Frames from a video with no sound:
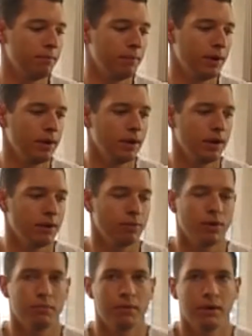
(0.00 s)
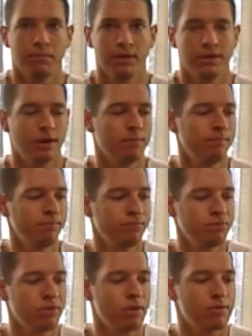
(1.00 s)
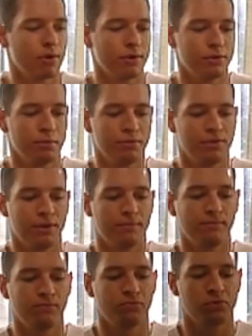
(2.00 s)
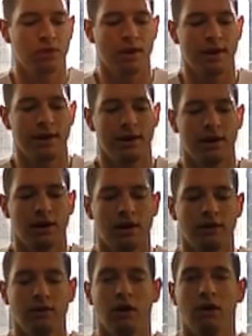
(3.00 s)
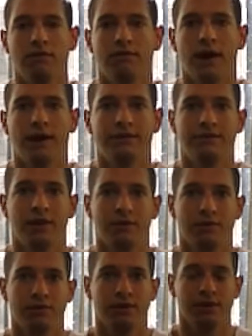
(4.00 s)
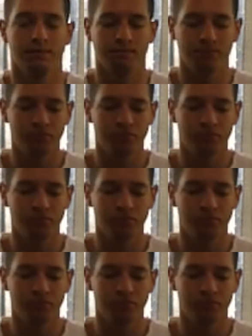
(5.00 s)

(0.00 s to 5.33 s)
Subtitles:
but I didn't want to buy a big tub, so I got 2%. And I got non-fat sour cream.